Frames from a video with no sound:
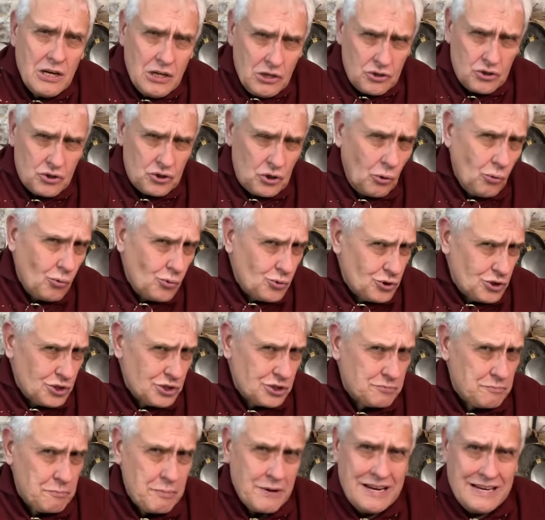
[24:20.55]

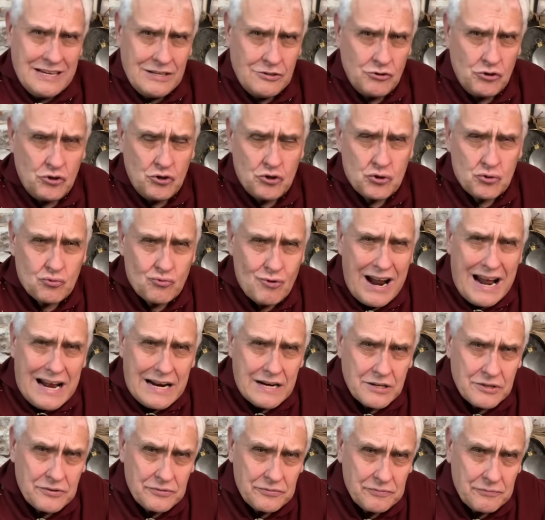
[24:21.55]
soldiers being
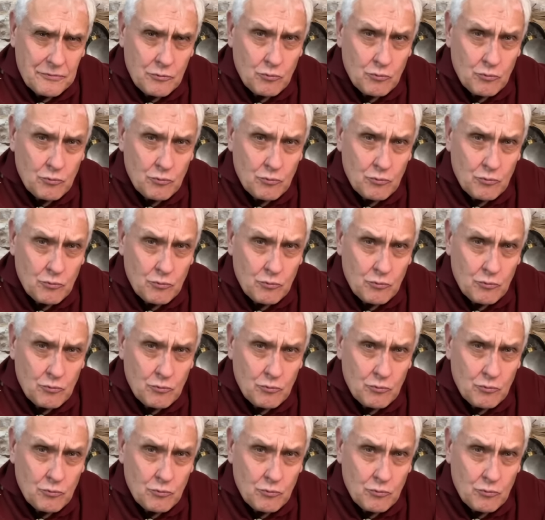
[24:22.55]
dragged,